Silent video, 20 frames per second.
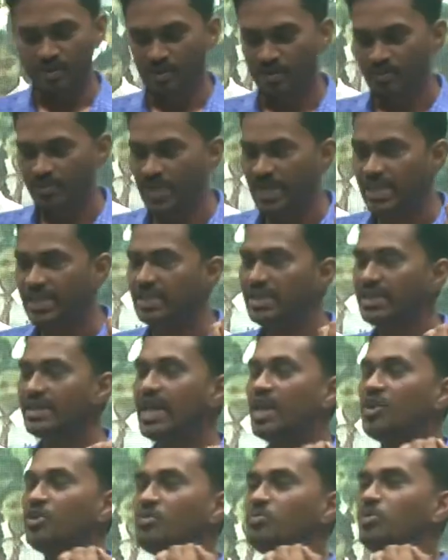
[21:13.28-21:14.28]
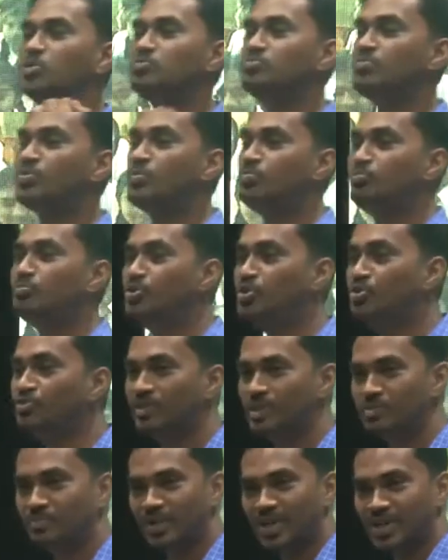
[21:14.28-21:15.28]
making a gallamanu blue
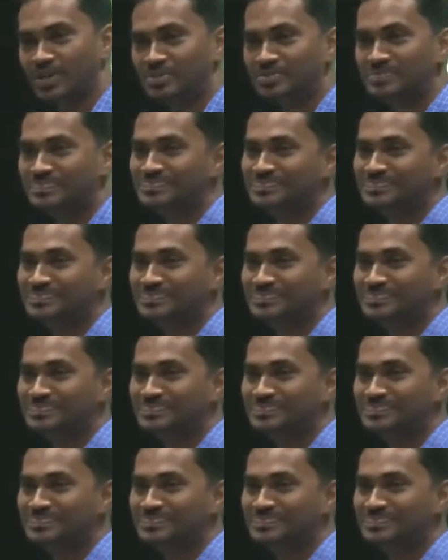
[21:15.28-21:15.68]
film balno.